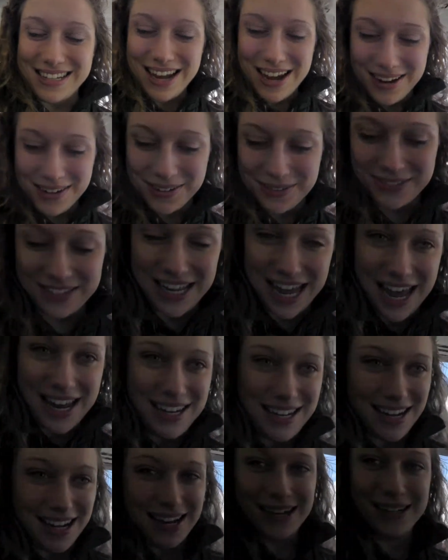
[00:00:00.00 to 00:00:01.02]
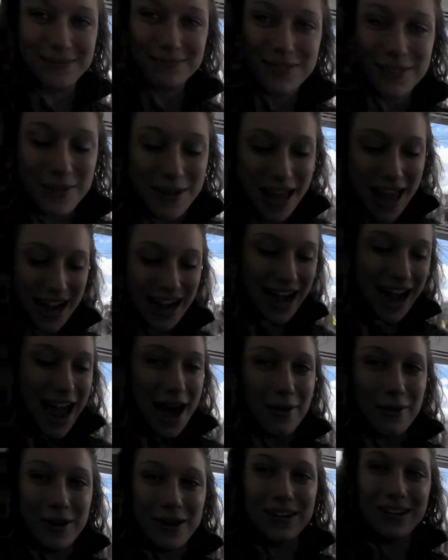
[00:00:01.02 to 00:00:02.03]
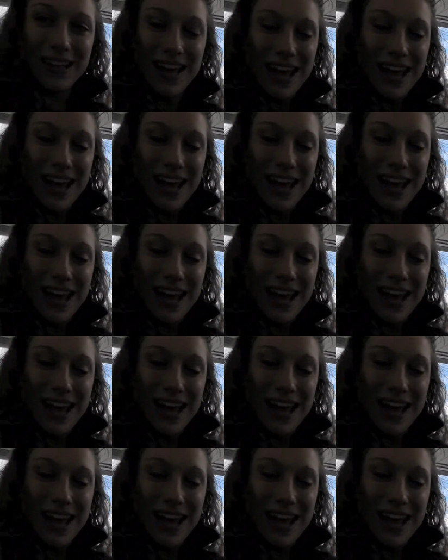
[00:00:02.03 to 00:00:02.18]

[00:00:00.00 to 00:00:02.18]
scarves and uh, we had an owl.